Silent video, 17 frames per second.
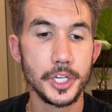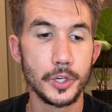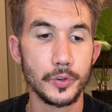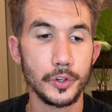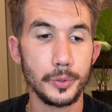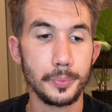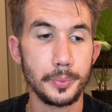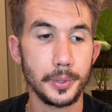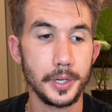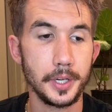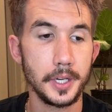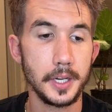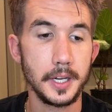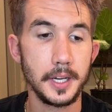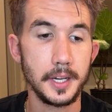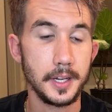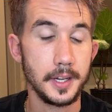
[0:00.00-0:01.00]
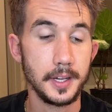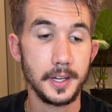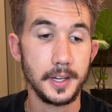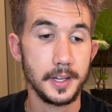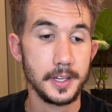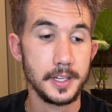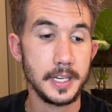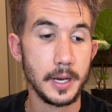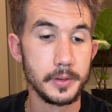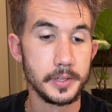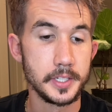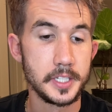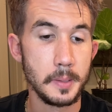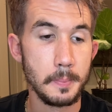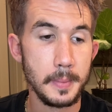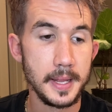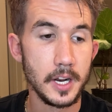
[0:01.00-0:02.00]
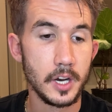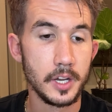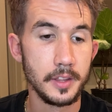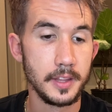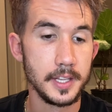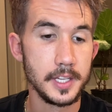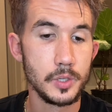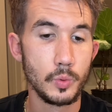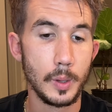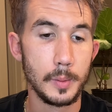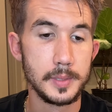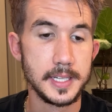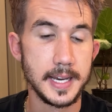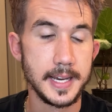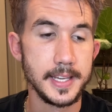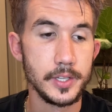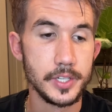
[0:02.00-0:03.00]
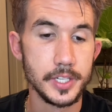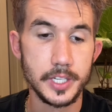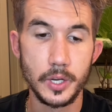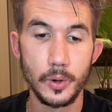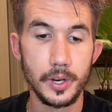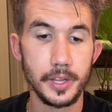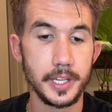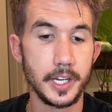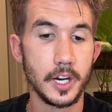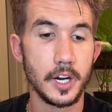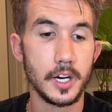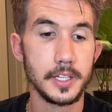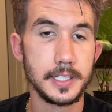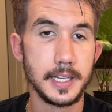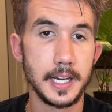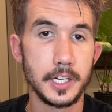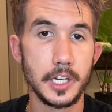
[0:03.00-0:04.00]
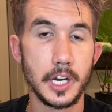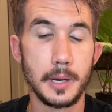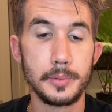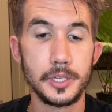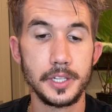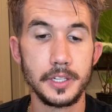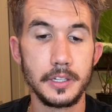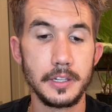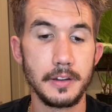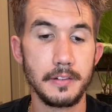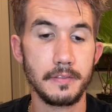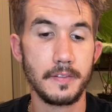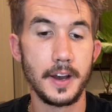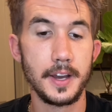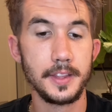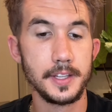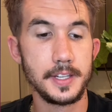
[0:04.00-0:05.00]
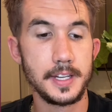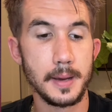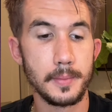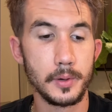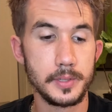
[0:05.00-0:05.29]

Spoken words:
Group. Now to submit on this website, you just go to the contact option, find the demo